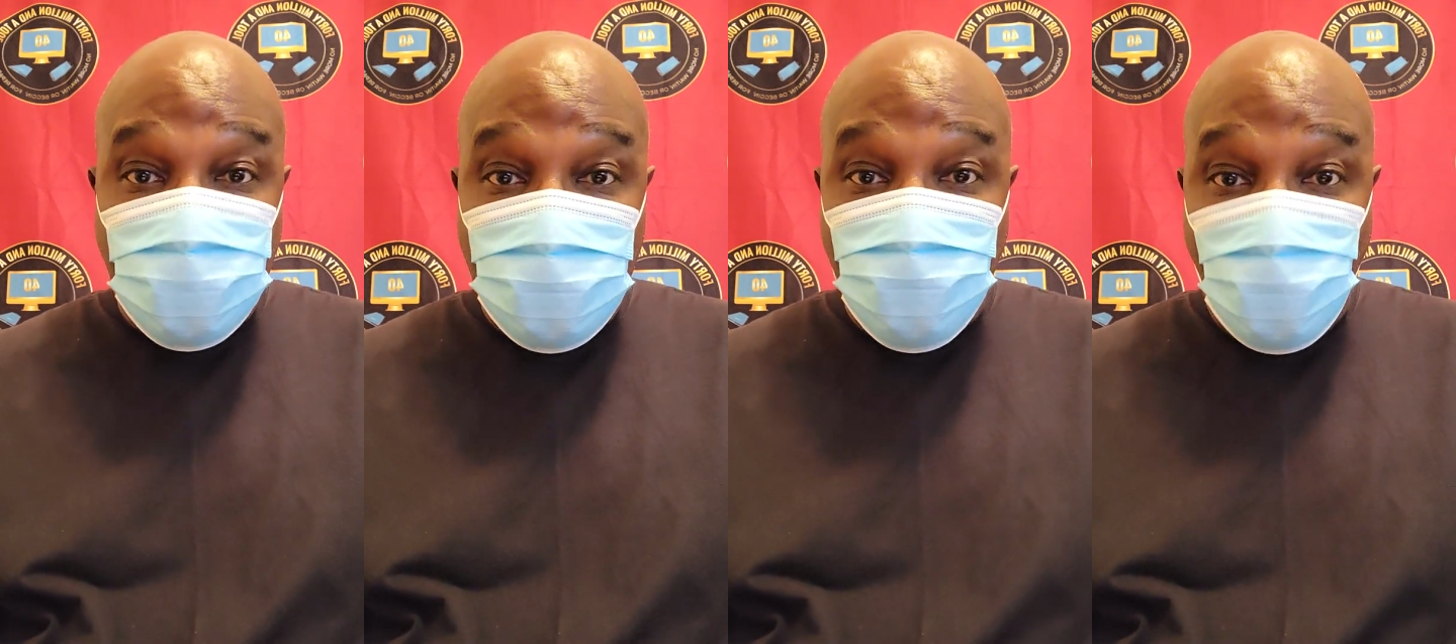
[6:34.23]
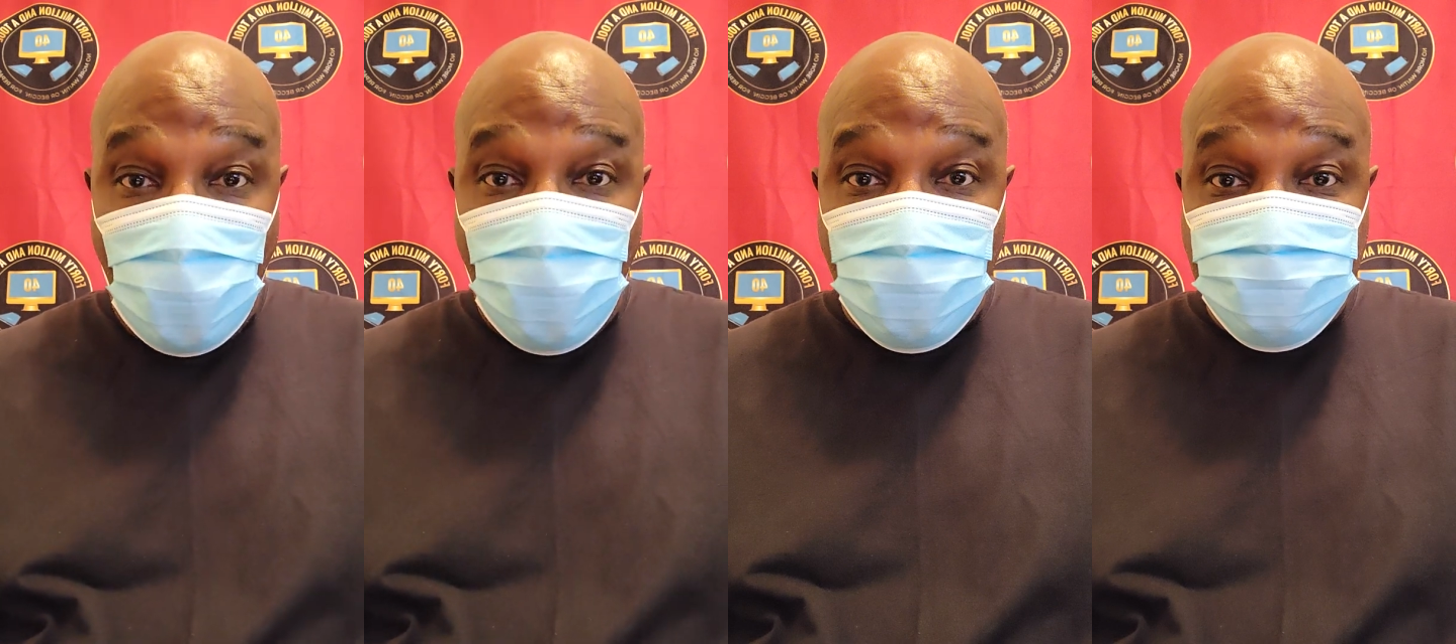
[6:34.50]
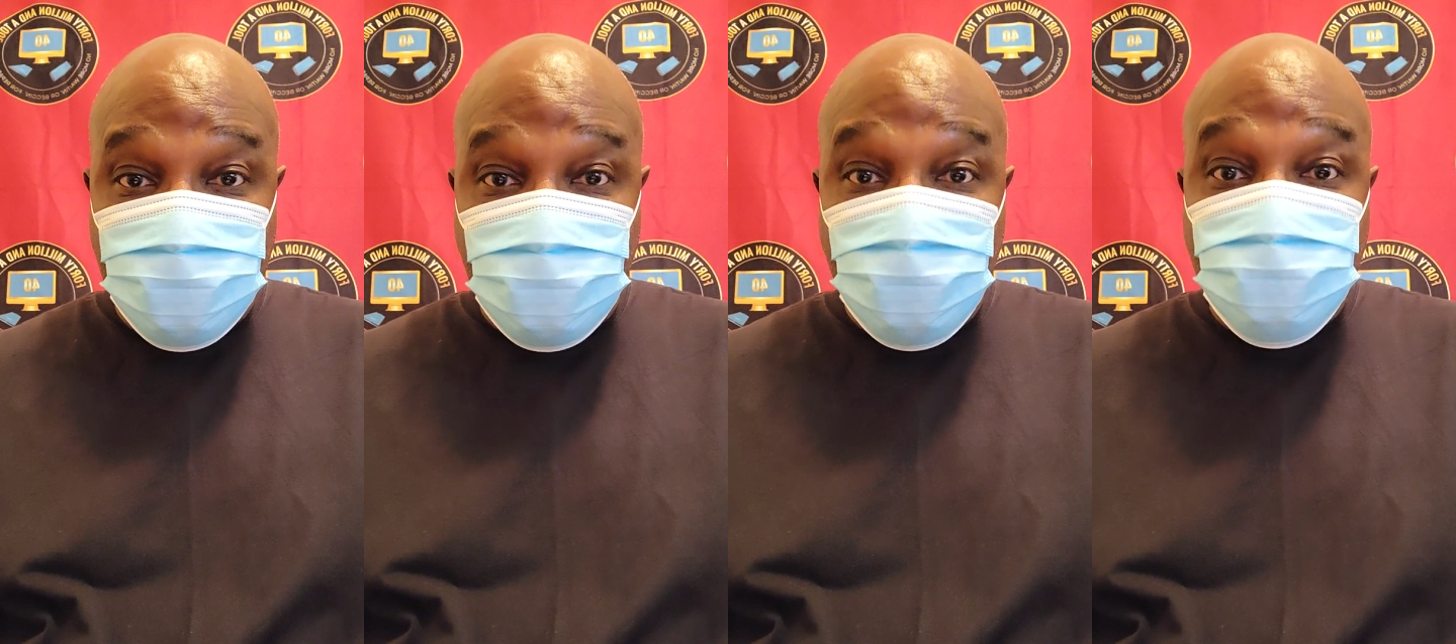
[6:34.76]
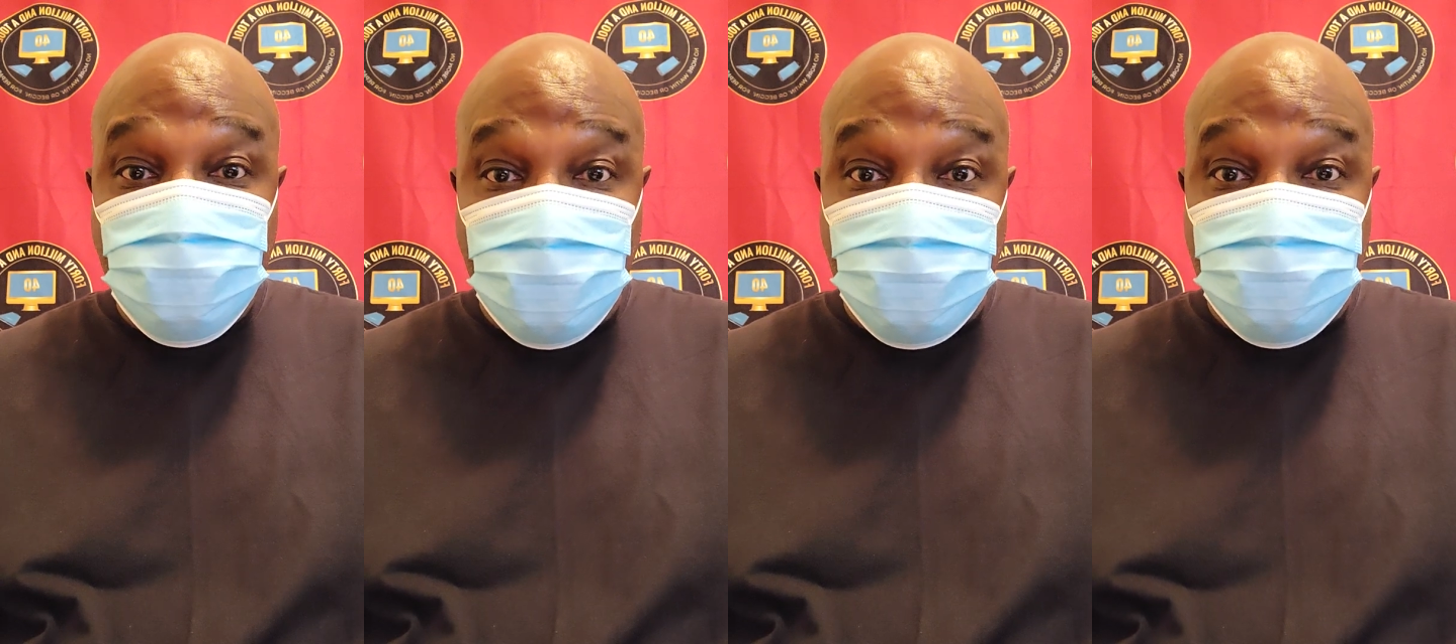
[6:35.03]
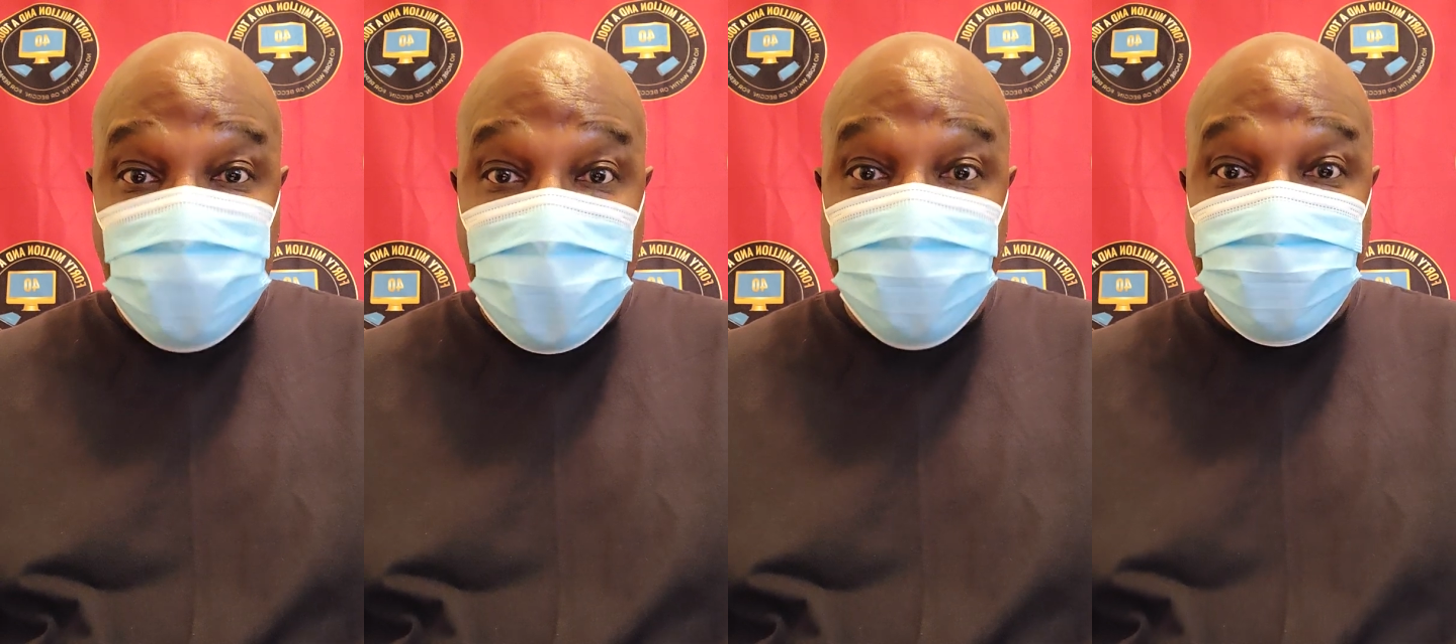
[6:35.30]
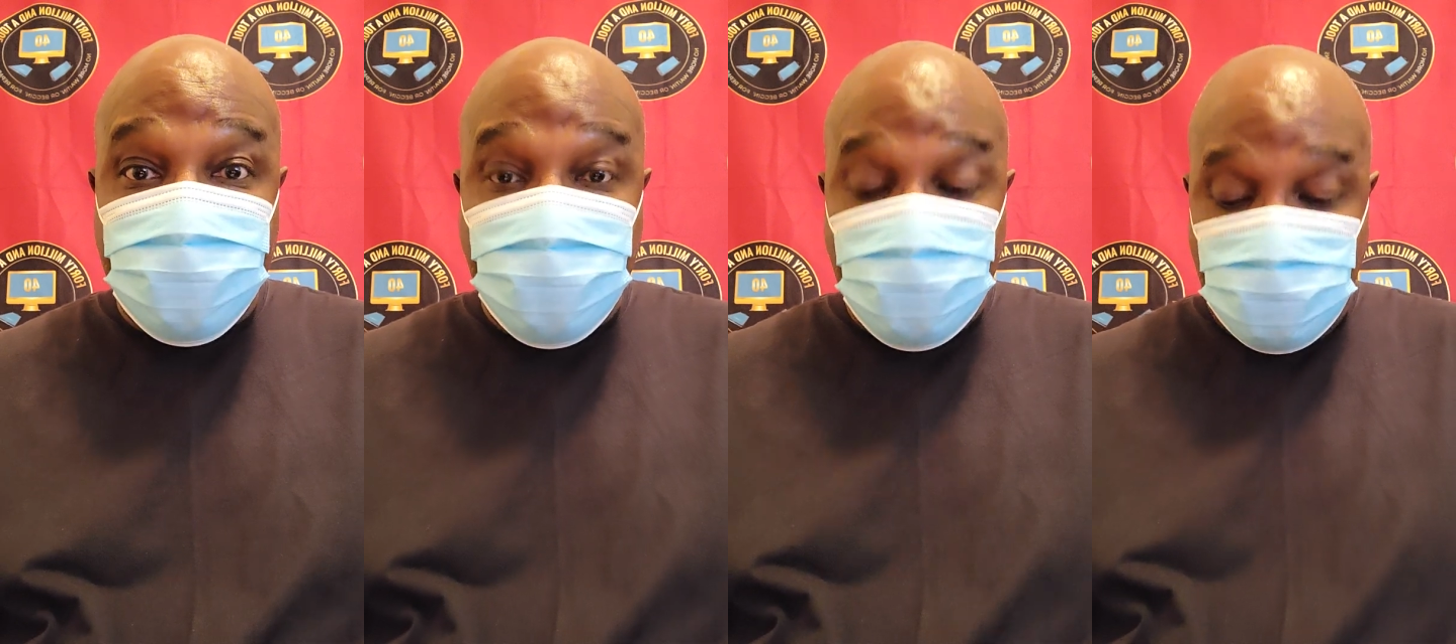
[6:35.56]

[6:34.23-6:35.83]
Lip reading: he was to death.